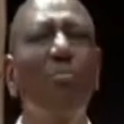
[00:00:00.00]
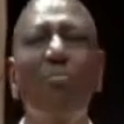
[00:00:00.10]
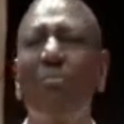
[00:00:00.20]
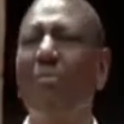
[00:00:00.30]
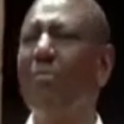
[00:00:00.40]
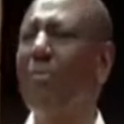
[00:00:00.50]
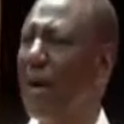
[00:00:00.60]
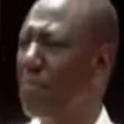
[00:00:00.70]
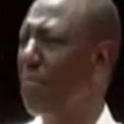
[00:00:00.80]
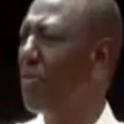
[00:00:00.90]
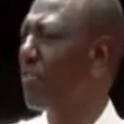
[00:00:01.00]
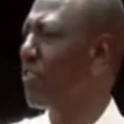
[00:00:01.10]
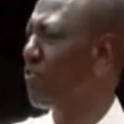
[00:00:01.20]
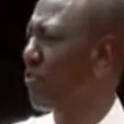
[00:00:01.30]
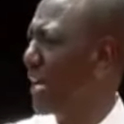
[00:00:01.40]
hiyo
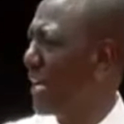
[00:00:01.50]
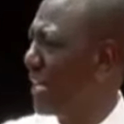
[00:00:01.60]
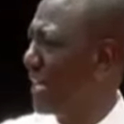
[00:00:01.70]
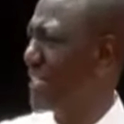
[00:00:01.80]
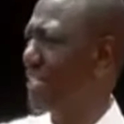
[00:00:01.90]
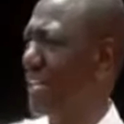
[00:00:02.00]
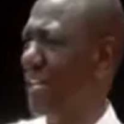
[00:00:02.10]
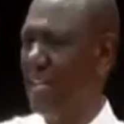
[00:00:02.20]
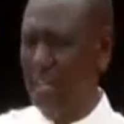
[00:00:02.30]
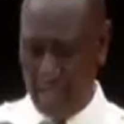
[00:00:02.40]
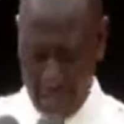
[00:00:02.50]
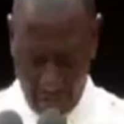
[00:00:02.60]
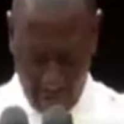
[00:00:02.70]
mambo ndio tunaelekeza,